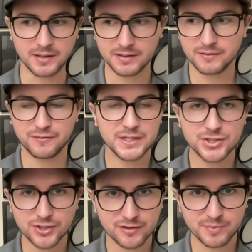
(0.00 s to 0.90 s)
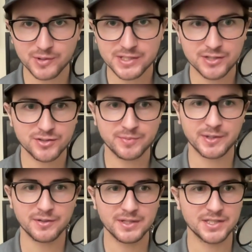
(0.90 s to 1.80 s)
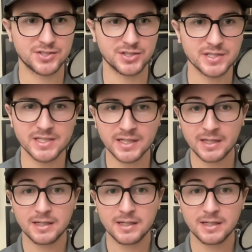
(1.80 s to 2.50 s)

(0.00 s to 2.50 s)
feature of Mauricio Dubón. He's just